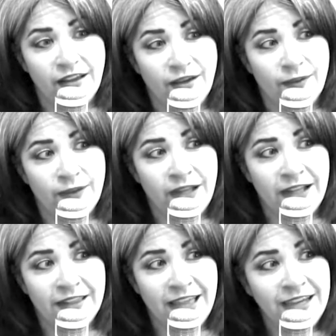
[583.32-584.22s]

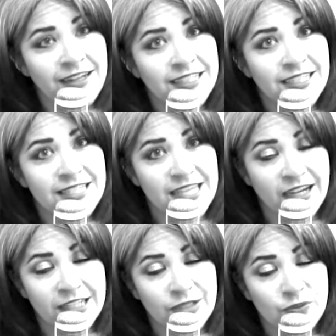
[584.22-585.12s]
well, that idea
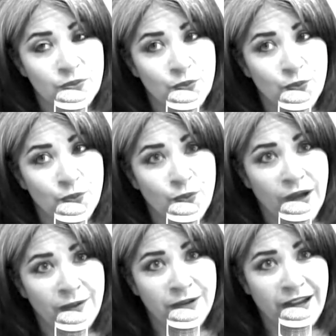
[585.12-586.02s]
sucked.
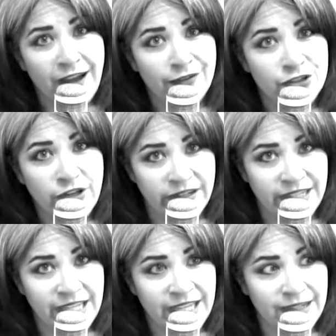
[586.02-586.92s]
Why would I ever try it
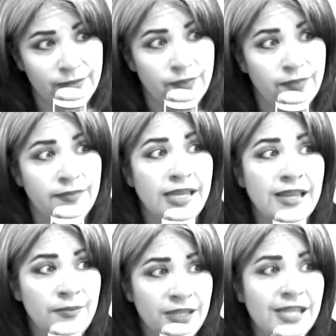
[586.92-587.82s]
again?
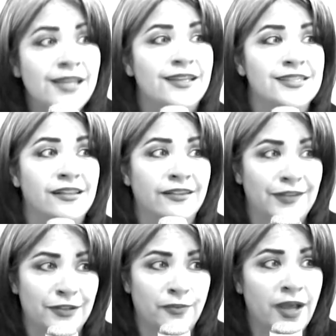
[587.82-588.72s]
Maybe it's not
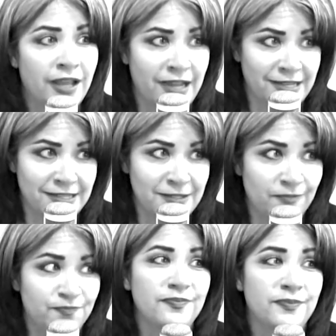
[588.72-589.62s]
leaving your mind
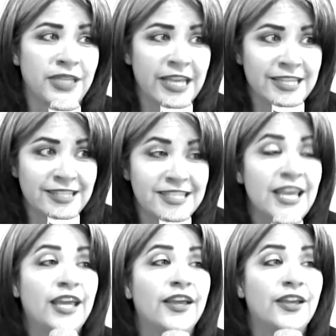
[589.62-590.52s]
because
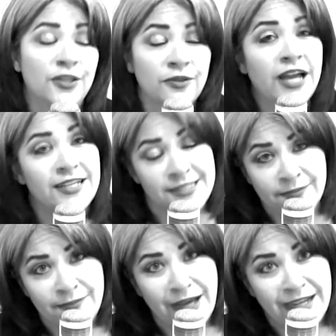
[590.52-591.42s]
you lack
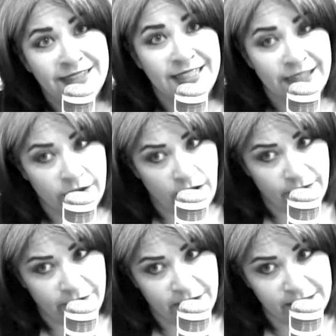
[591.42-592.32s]
some idea
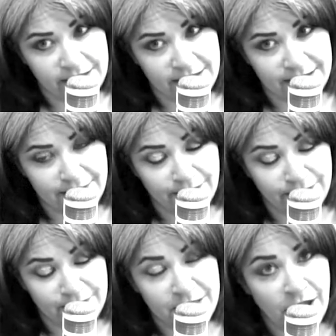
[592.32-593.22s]
confidence.
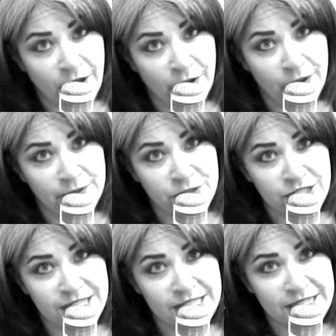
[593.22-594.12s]
So it was
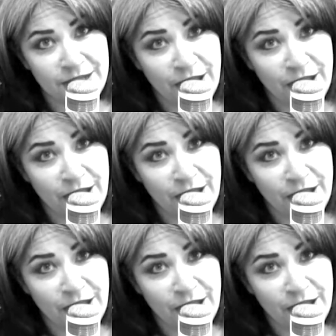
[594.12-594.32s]
just